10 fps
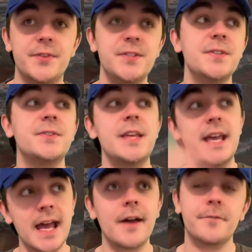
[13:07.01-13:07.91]
this is
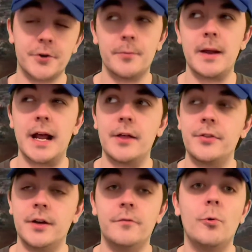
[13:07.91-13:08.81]
the
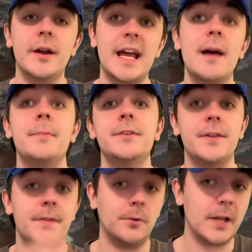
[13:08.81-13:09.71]
aftermath of what happened
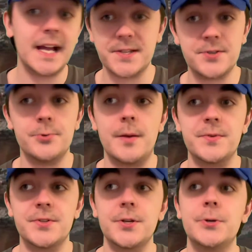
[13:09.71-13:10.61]
in the last two
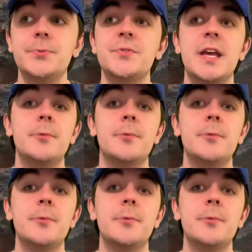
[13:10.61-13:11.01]
episodes,